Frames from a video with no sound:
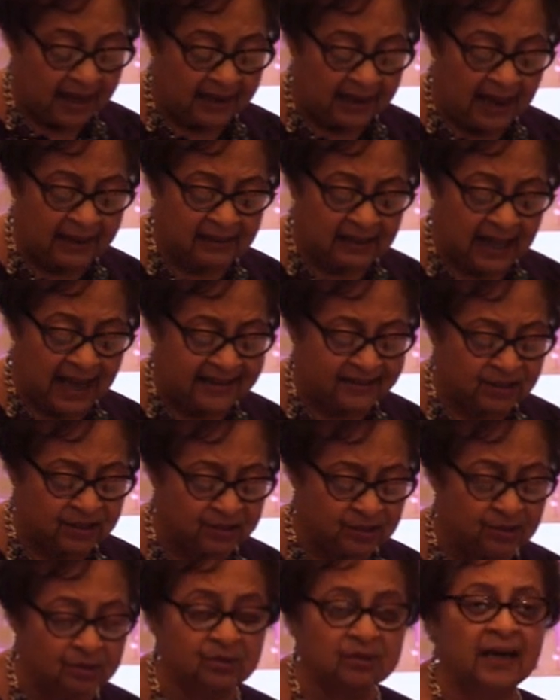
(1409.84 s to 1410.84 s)
And I'd like
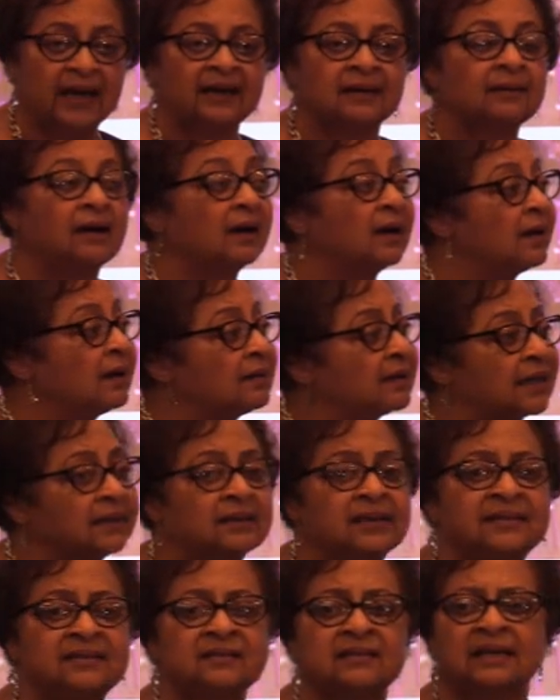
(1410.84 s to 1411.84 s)
to
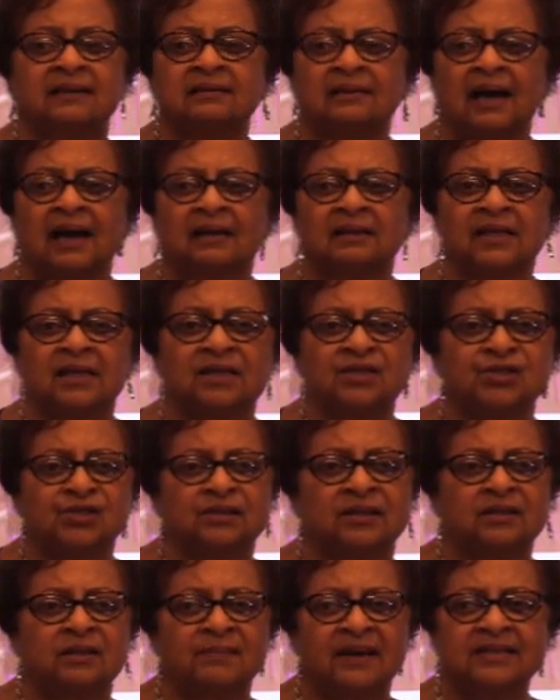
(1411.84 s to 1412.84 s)
at least acknowledge
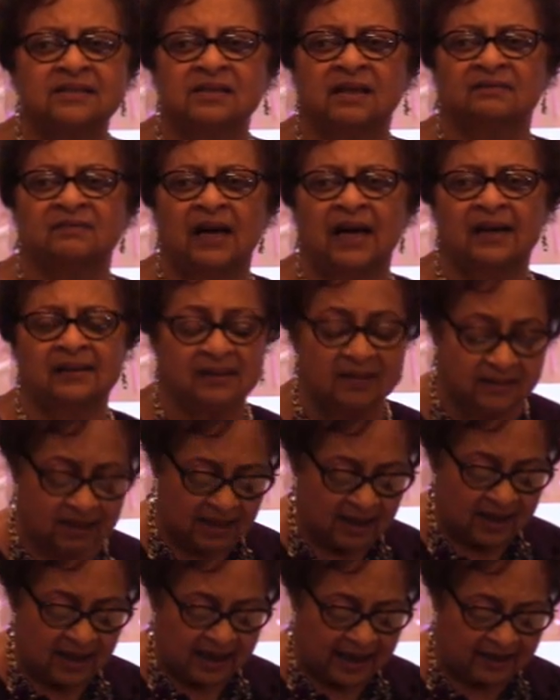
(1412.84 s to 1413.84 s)
the Domestic Violence
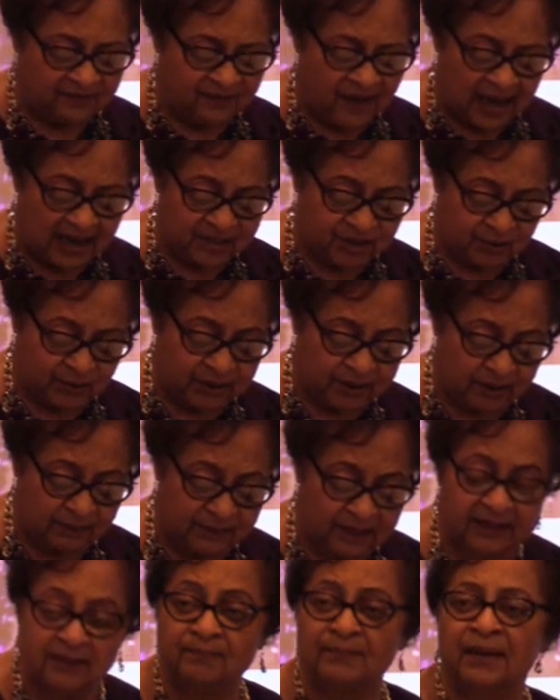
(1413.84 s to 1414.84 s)
Advisory
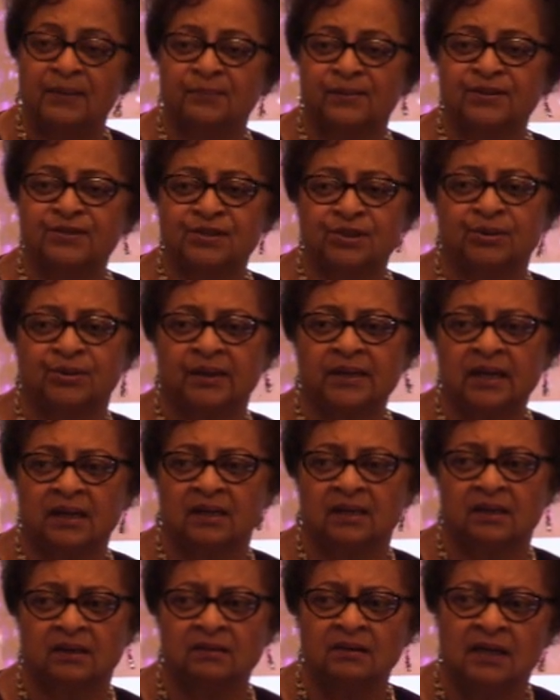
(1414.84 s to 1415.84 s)
Committee members who are
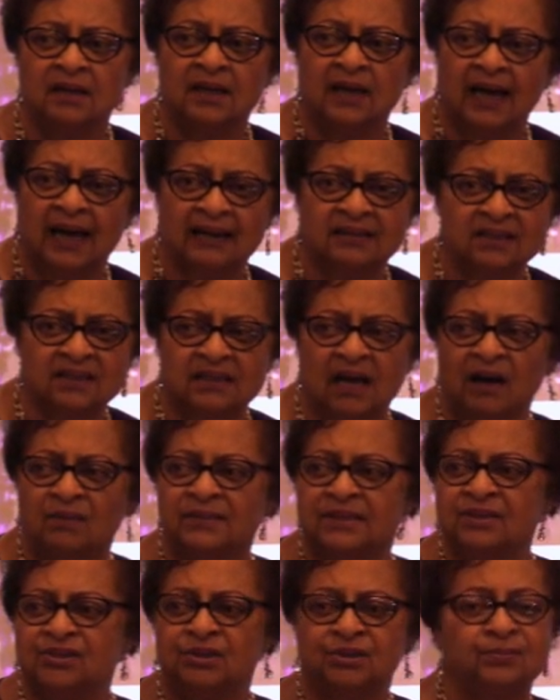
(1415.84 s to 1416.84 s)
here. I
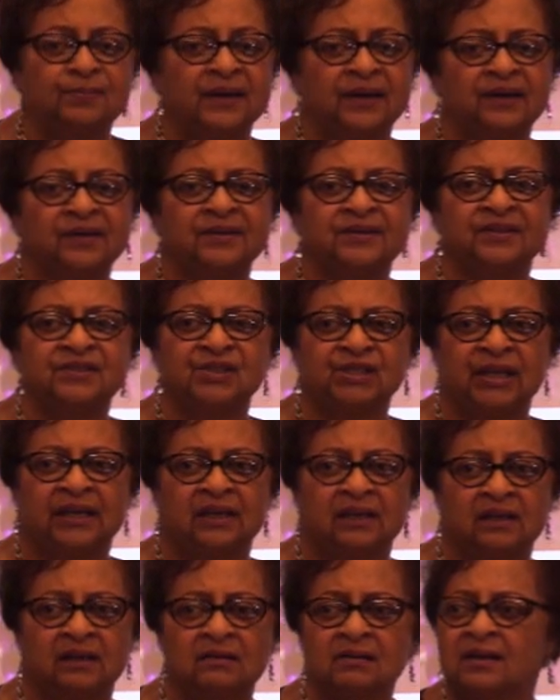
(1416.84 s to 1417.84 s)
saw Ms. Dewberry, the
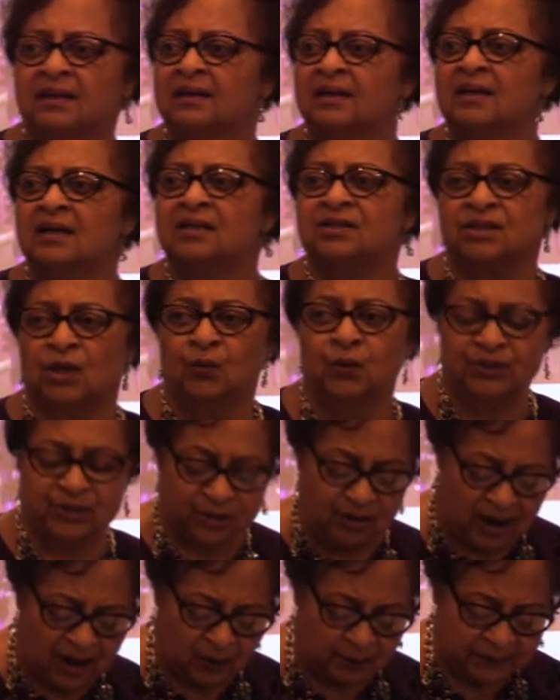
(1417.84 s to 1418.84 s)
chair. So would
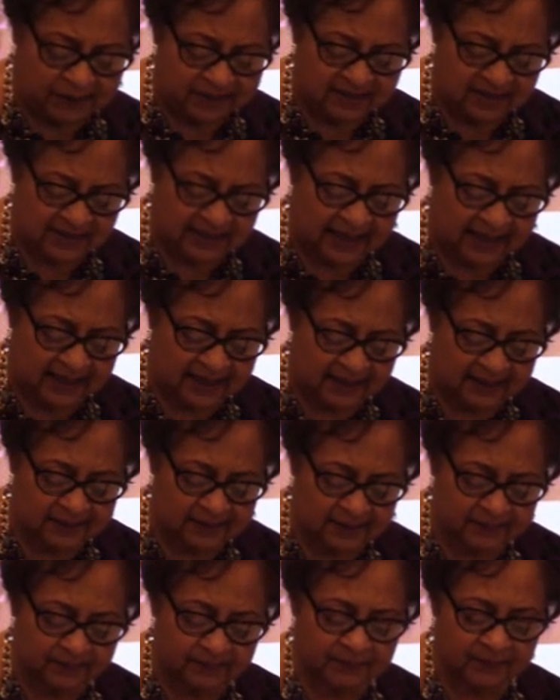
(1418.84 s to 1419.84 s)
you all please stand up?